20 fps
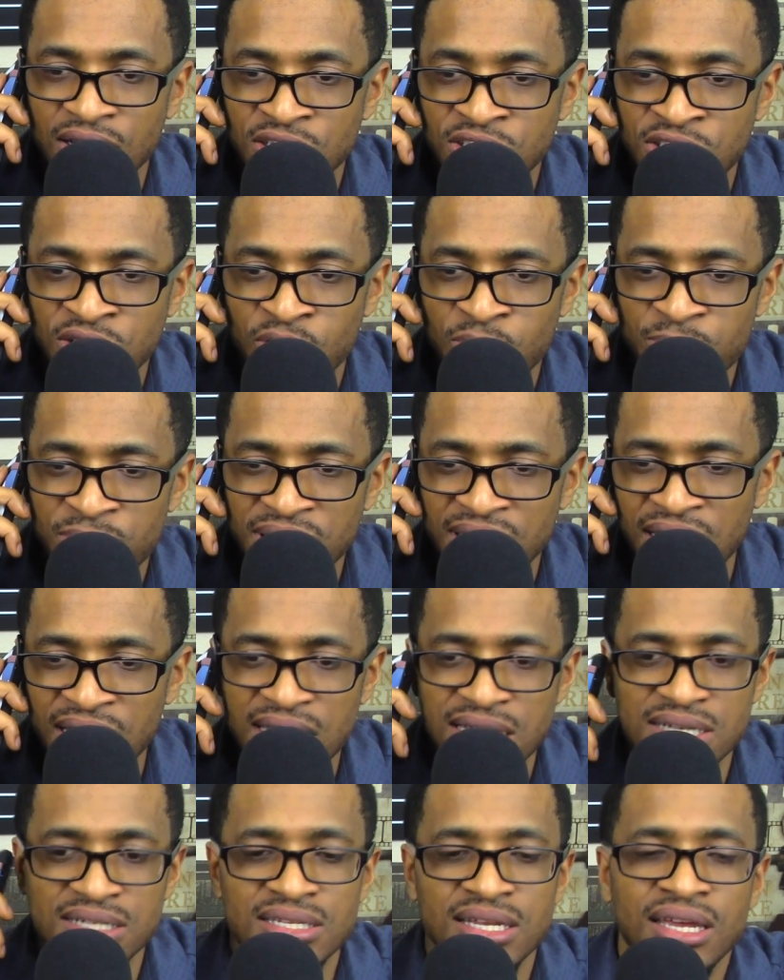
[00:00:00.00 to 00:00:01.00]
Don't be
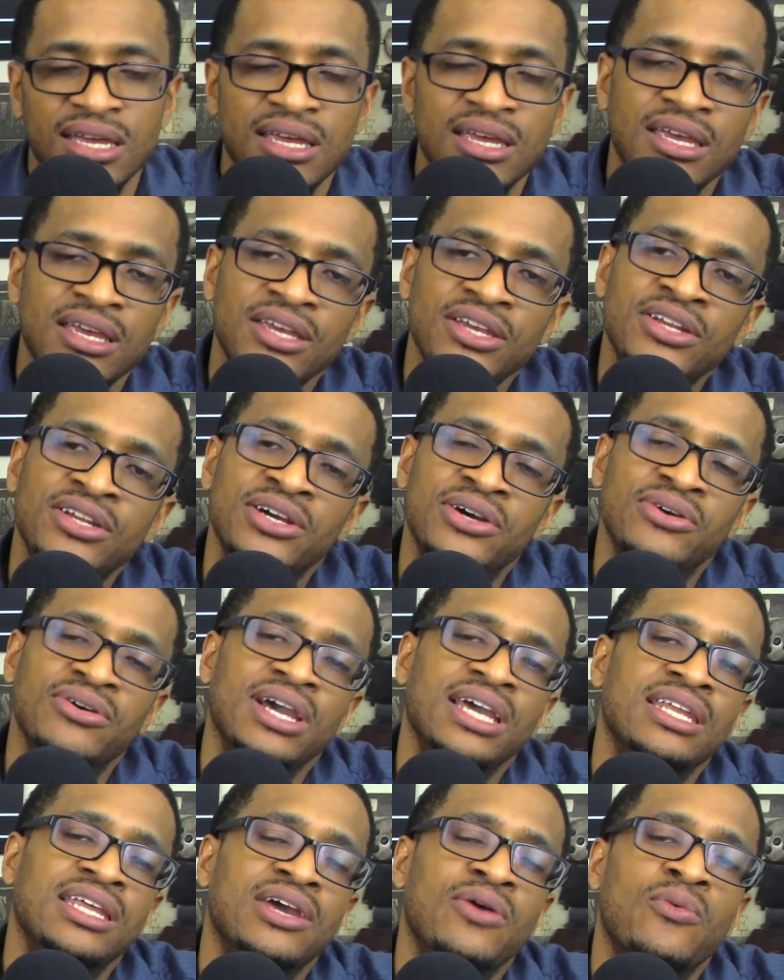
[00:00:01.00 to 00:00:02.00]
late, you know.
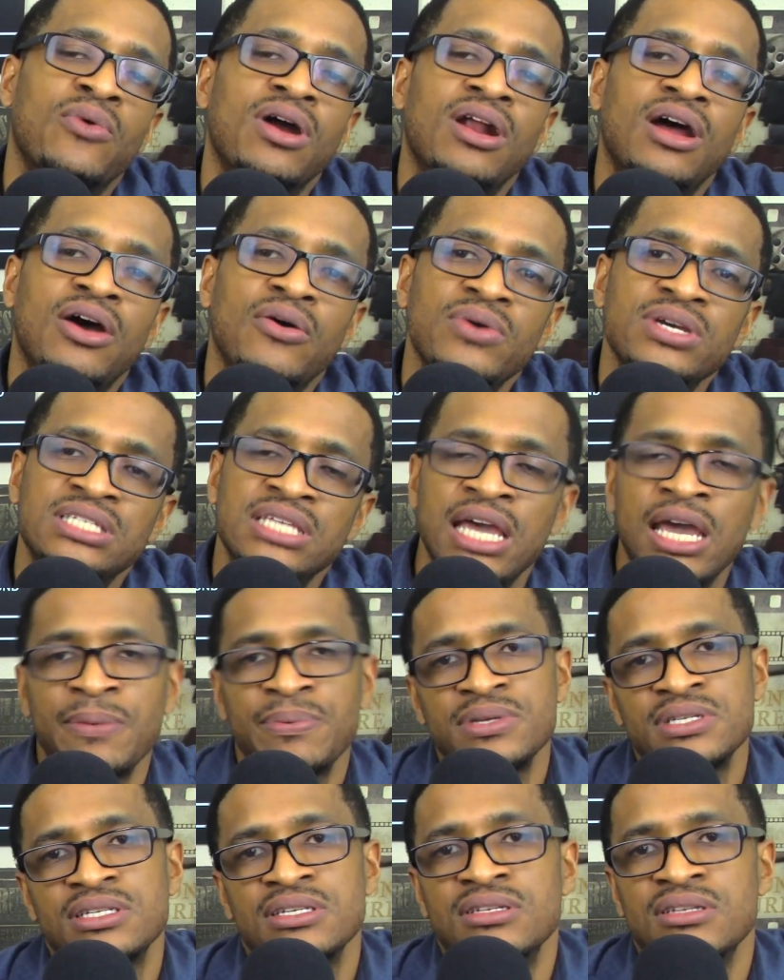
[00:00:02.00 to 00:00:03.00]
And then what always
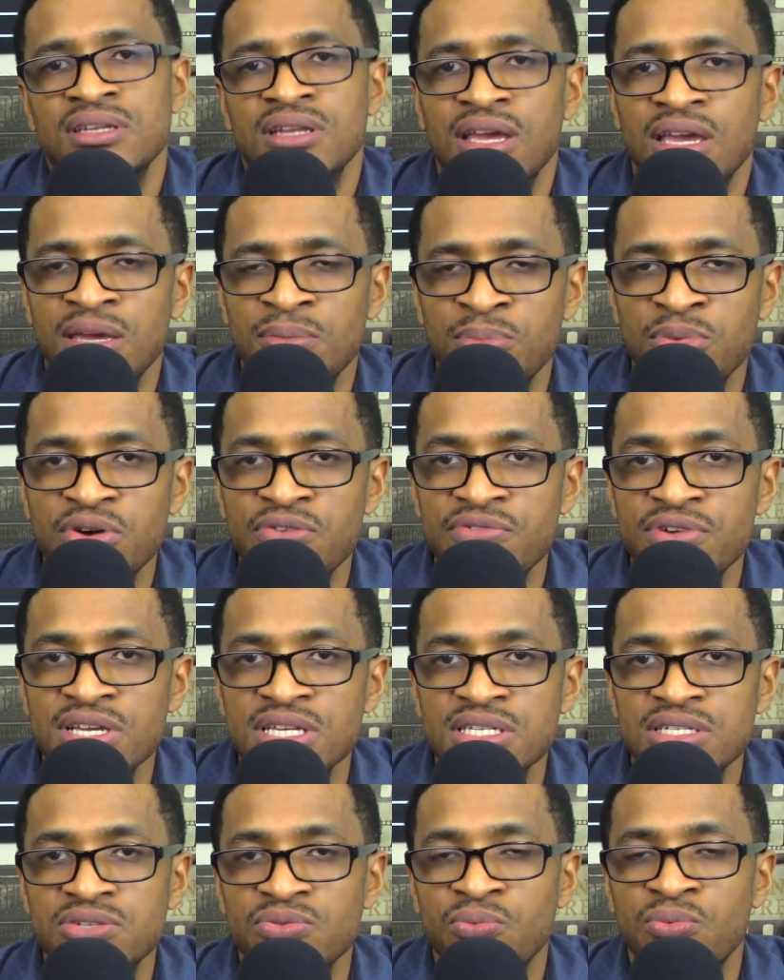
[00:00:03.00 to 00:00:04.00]
happens is in
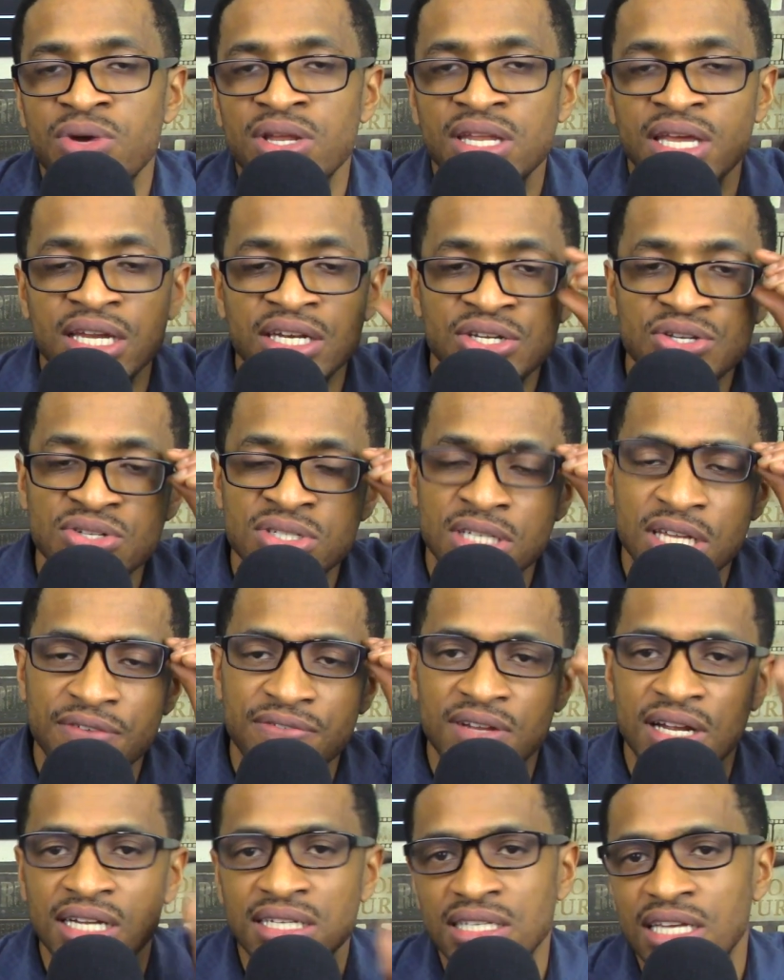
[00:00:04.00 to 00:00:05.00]
movies when they do stuff
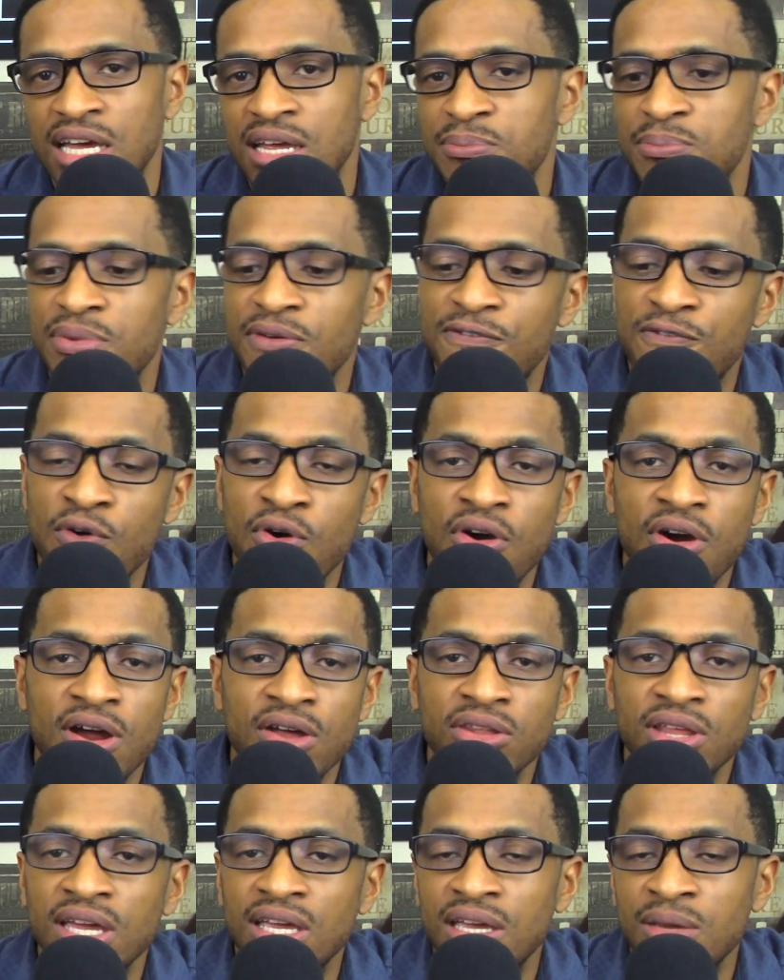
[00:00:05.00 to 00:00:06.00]
like that, before
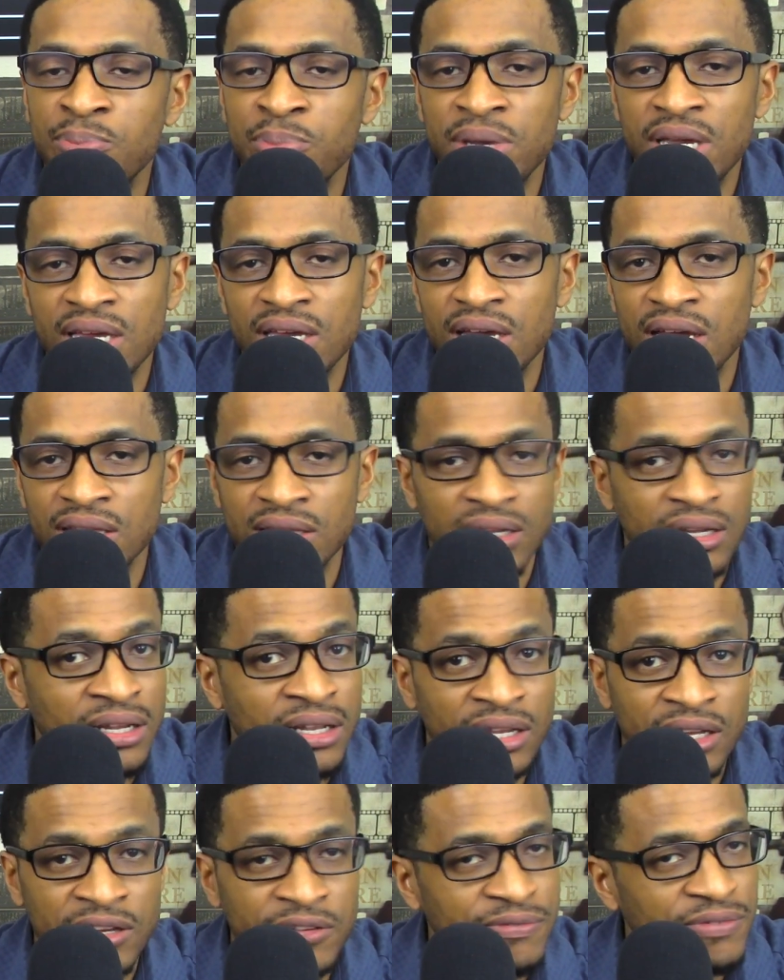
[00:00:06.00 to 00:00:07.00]
they can meet at the
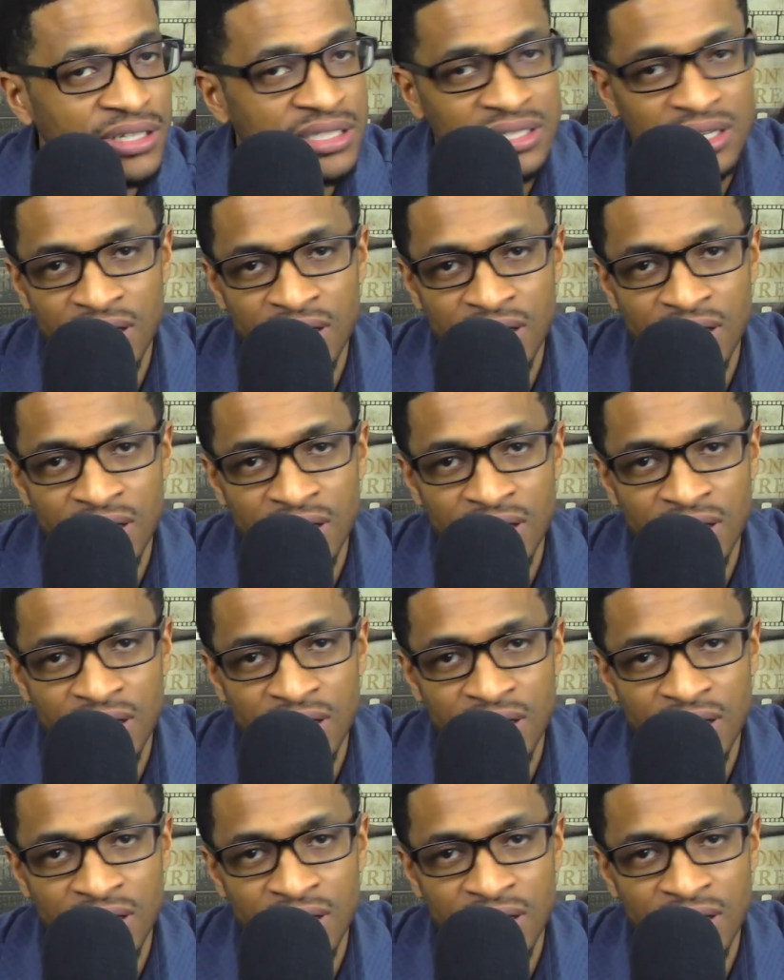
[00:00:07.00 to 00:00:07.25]
cliff at 10